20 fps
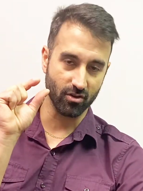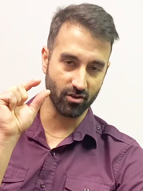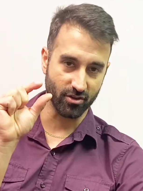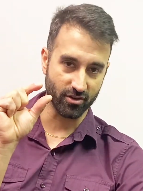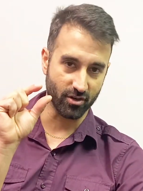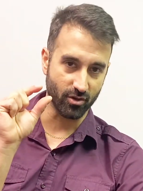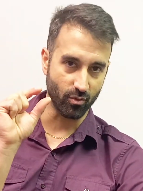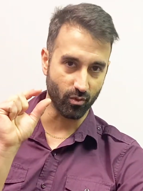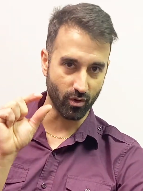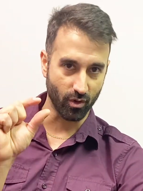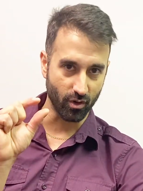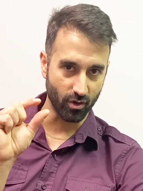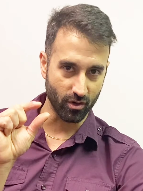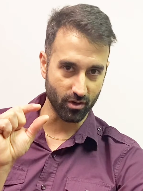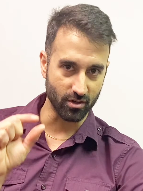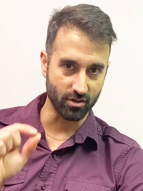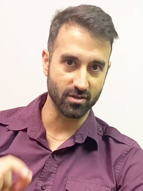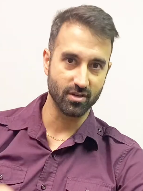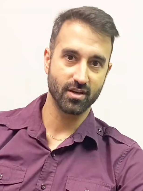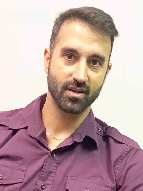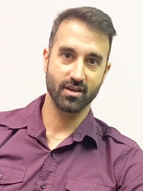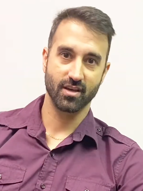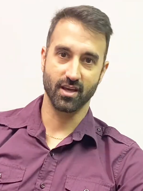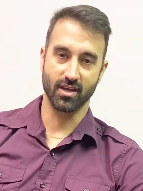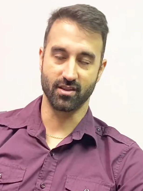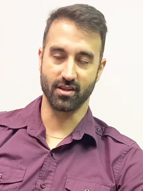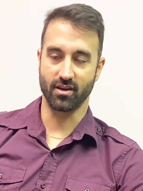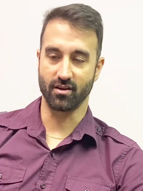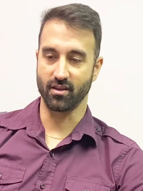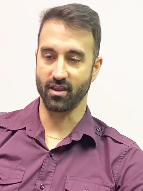little role
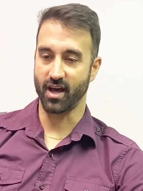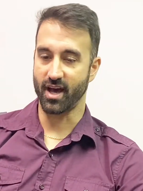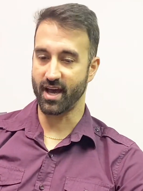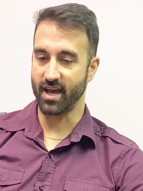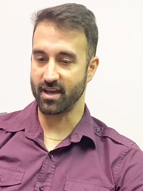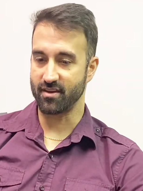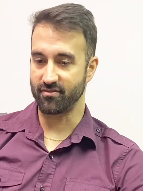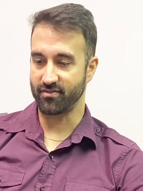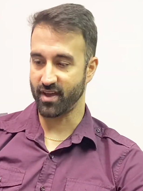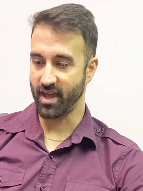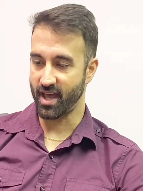in their life,